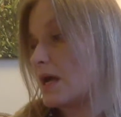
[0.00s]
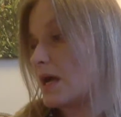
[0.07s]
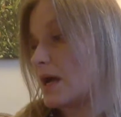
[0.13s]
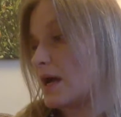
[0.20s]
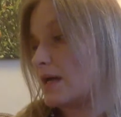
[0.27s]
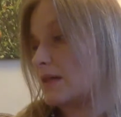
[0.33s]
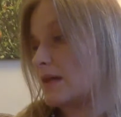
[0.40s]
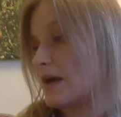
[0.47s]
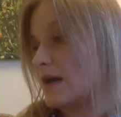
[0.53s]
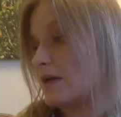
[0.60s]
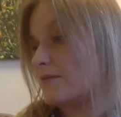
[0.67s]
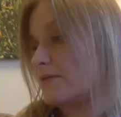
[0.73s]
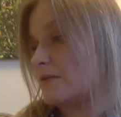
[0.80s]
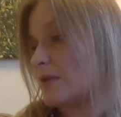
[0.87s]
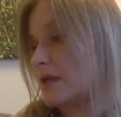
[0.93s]
I
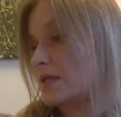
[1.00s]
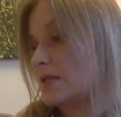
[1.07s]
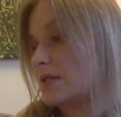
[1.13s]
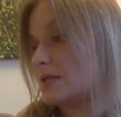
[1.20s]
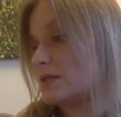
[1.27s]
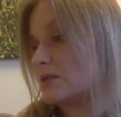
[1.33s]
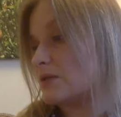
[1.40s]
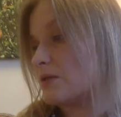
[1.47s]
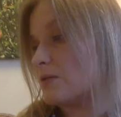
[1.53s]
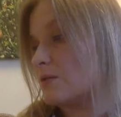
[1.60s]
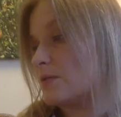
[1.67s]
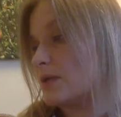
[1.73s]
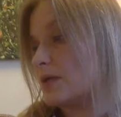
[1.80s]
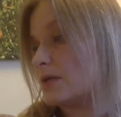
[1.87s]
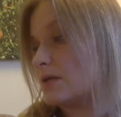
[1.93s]
laugh and my knees go
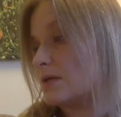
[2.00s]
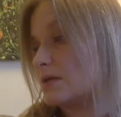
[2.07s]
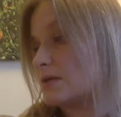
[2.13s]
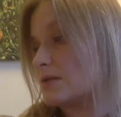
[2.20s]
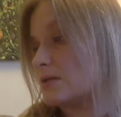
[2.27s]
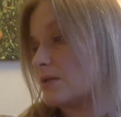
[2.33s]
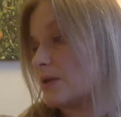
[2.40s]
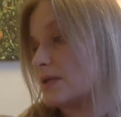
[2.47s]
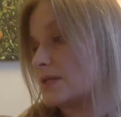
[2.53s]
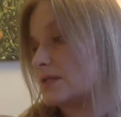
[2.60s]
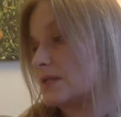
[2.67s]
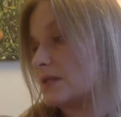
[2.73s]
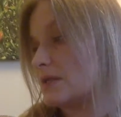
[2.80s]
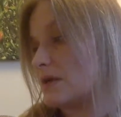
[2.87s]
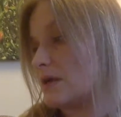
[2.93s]
weak, so I
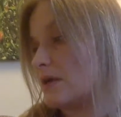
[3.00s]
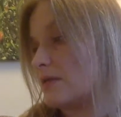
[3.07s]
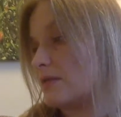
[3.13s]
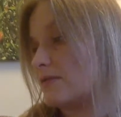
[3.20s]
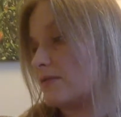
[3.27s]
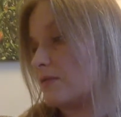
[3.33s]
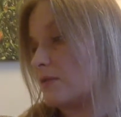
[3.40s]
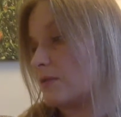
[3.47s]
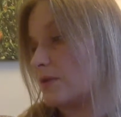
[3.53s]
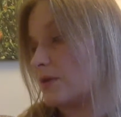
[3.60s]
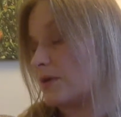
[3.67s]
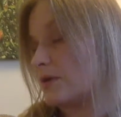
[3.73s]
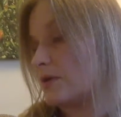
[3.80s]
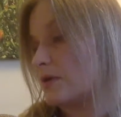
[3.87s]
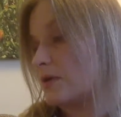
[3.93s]
sit on the
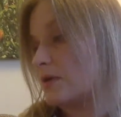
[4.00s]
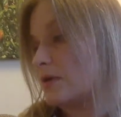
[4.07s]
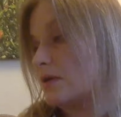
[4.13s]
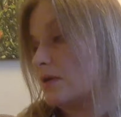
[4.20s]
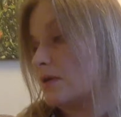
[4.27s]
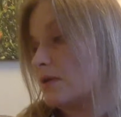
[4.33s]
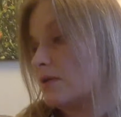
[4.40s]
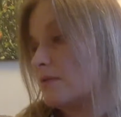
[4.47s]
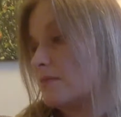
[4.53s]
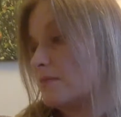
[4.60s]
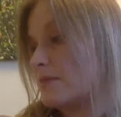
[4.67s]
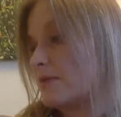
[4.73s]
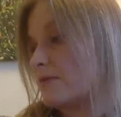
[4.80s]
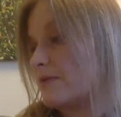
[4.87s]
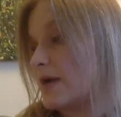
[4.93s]
floor,
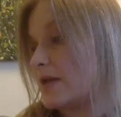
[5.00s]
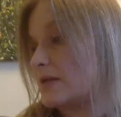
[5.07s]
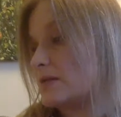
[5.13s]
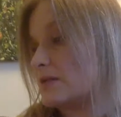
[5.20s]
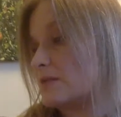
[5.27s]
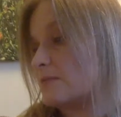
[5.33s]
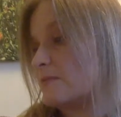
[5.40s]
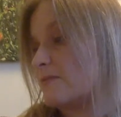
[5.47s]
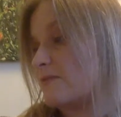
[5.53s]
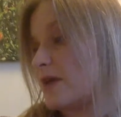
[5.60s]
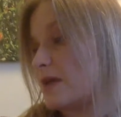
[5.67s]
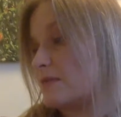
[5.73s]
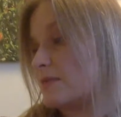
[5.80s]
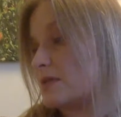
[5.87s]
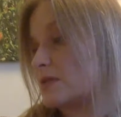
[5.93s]
but
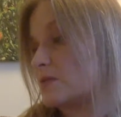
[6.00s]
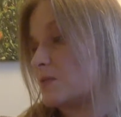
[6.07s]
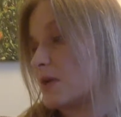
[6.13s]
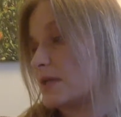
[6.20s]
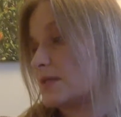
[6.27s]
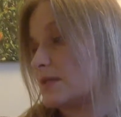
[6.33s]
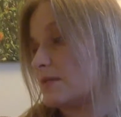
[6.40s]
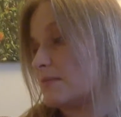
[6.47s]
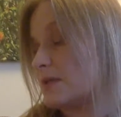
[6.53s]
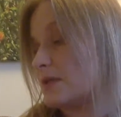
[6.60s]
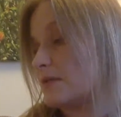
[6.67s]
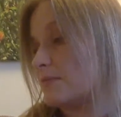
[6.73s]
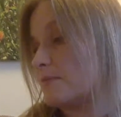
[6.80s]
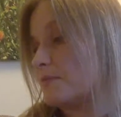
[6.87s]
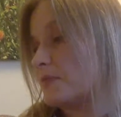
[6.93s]
Fatima swats at
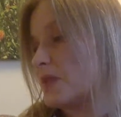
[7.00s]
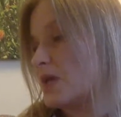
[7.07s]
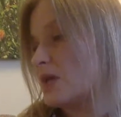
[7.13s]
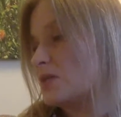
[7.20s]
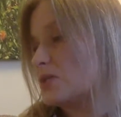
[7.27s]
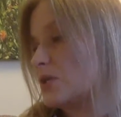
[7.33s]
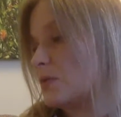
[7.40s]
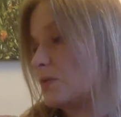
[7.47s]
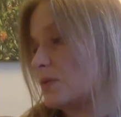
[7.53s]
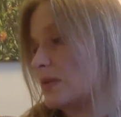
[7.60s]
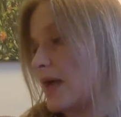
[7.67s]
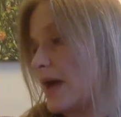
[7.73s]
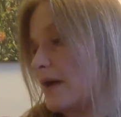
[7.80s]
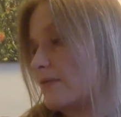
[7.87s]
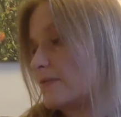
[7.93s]
me. Don't
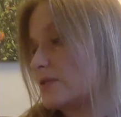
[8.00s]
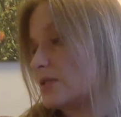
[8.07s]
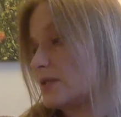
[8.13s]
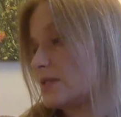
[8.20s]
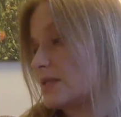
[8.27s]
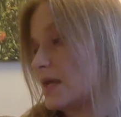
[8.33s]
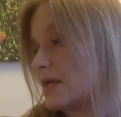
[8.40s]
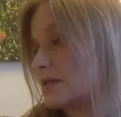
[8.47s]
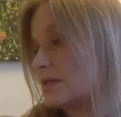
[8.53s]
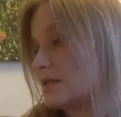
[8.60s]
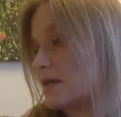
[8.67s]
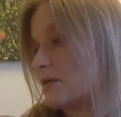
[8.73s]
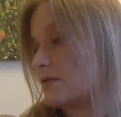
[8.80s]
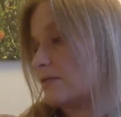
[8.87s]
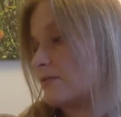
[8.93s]
laugh, she says,
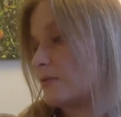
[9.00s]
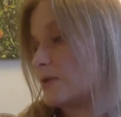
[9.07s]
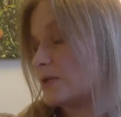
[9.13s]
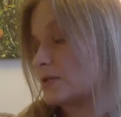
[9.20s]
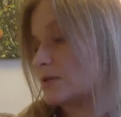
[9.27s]
and her voice